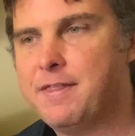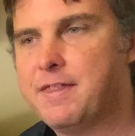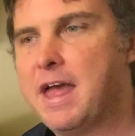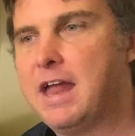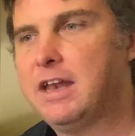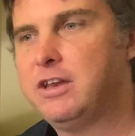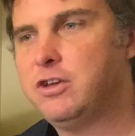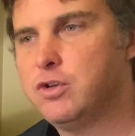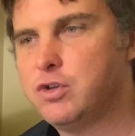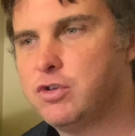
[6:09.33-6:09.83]

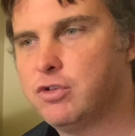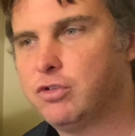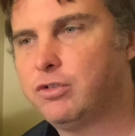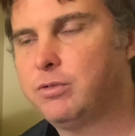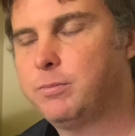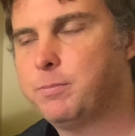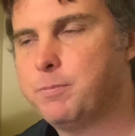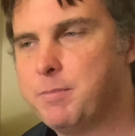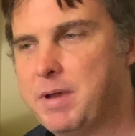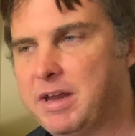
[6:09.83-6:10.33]
then you
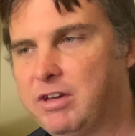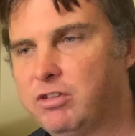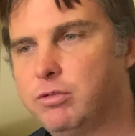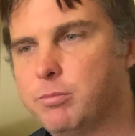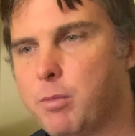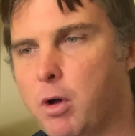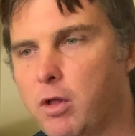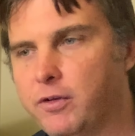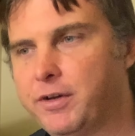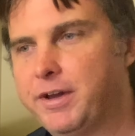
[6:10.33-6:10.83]
just make
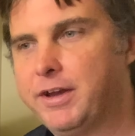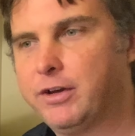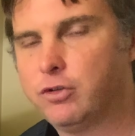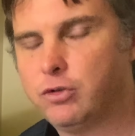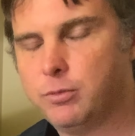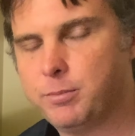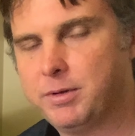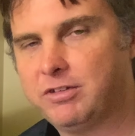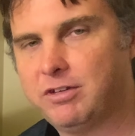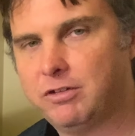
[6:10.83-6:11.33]
smaller
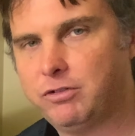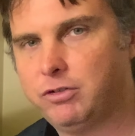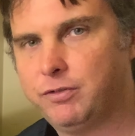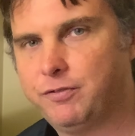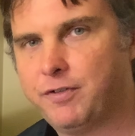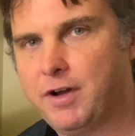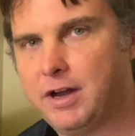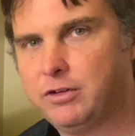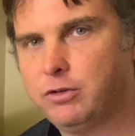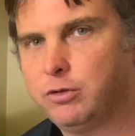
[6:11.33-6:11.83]
increments as you
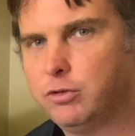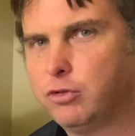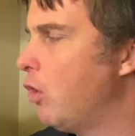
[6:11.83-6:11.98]
fine tune.